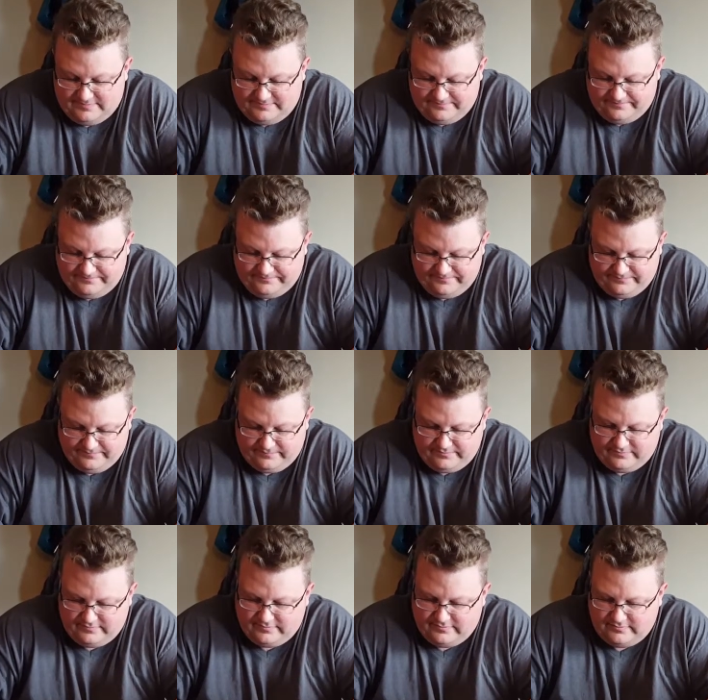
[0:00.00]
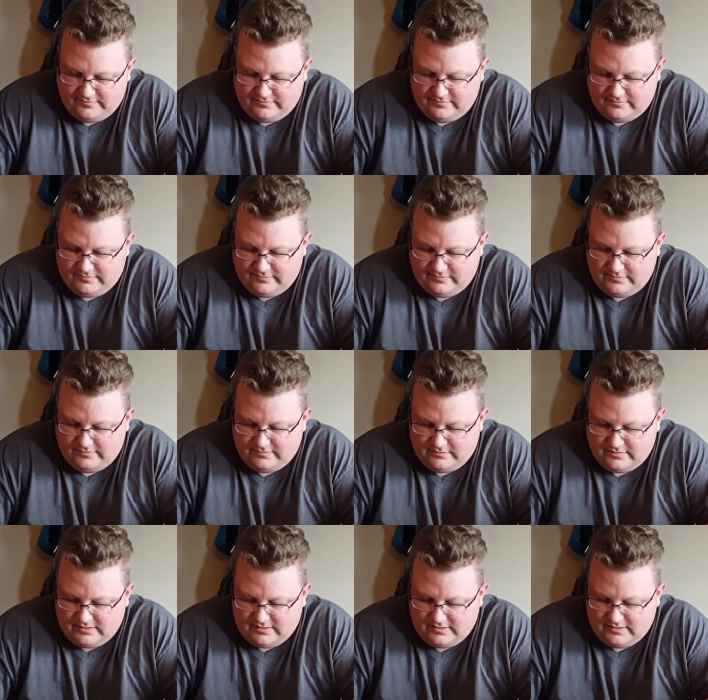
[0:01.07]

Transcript: (no one is talking)